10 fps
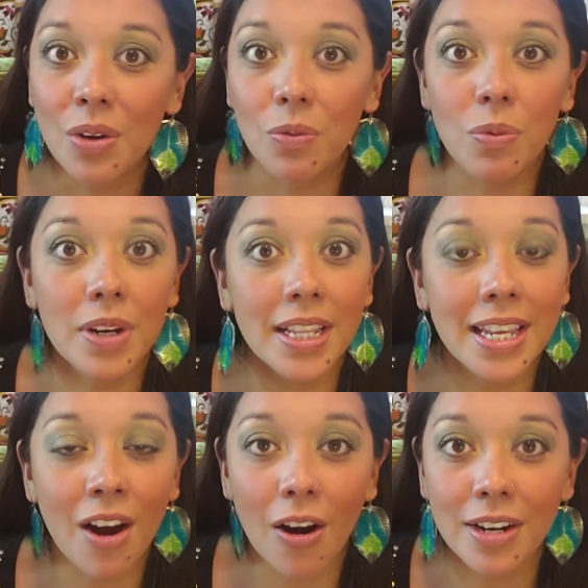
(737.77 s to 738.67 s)

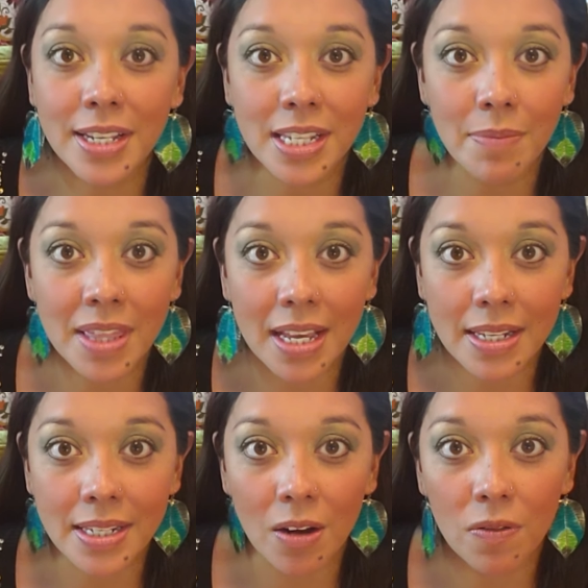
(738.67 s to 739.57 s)
really harness some of
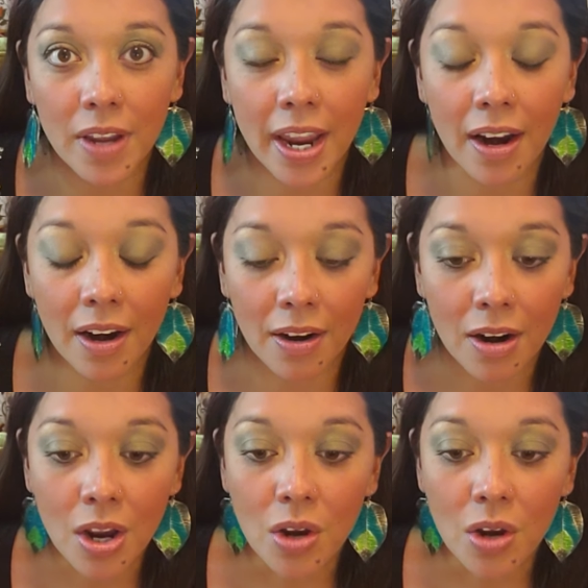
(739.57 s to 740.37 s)
that self-care,